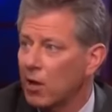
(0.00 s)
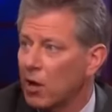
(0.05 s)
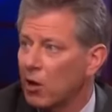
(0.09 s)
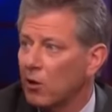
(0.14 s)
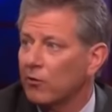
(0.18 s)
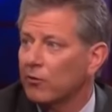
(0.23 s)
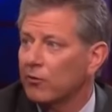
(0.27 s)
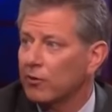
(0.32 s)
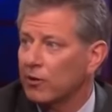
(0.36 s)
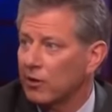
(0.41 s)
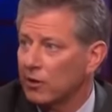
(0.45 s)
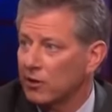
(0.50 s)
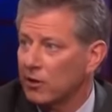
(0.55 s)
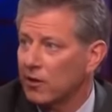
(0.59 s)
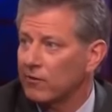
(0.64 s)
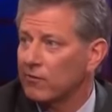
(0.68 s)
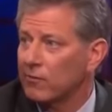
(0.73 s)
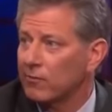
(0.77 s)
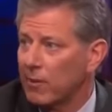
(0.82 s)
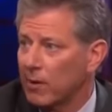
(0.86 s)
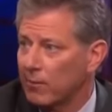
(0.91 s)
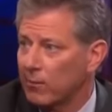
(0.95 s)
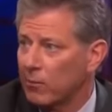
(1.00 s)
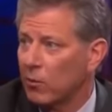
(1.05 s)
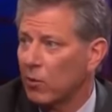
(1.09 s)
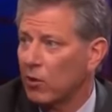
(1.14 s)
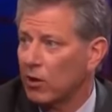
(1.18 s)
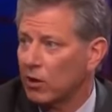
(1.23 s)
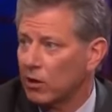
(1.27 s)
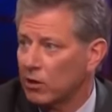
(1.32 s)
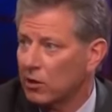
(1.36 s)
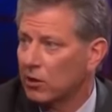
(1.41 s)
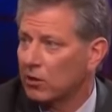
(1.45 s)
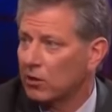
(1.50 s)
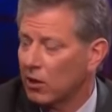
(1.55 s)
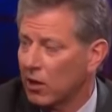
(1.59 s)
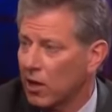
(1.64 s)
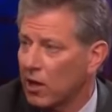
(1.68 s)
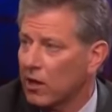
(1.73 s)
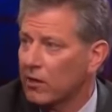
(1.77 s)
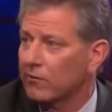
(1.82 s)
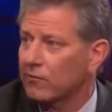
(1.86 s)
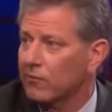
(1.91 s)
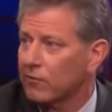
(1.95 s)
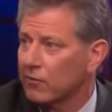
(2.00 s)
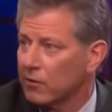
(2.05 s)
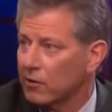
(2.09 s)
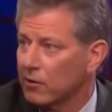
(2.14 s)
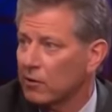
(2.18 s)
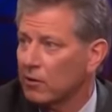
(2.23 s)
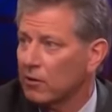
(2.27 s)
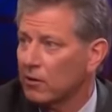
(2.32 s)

healthy and giving my boy a good life.